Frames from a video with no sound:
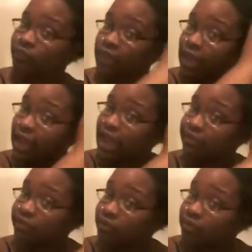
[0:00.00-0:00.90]
I
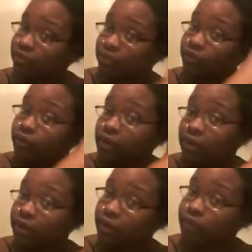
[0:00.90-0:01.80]
actually don't use
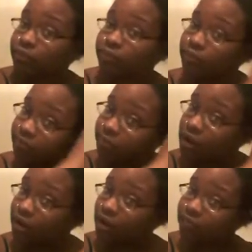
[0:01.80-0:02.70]
my
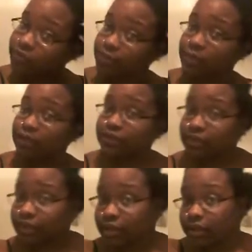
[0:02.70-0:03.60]
knockoff Demon
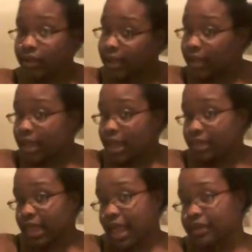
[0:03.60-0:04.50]
until the
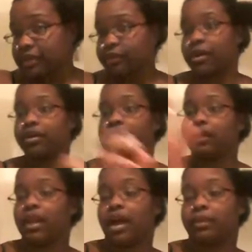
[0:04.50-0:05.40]
last part of
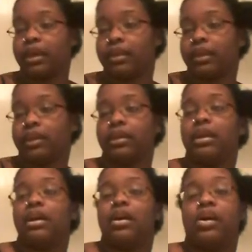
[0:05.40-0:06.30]
the lock method.
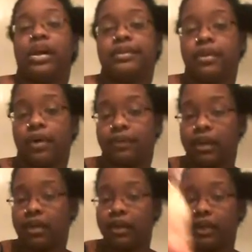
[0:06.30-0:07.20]
Okay, so I've
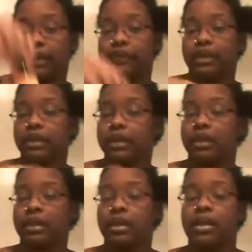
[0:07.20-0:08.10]
done the leave-in.
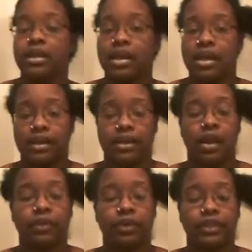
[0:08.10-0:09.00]

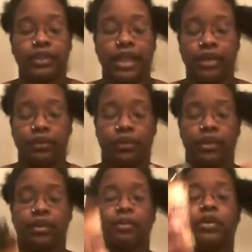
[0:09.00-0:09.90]
Now I'm going to take an oil, and I'm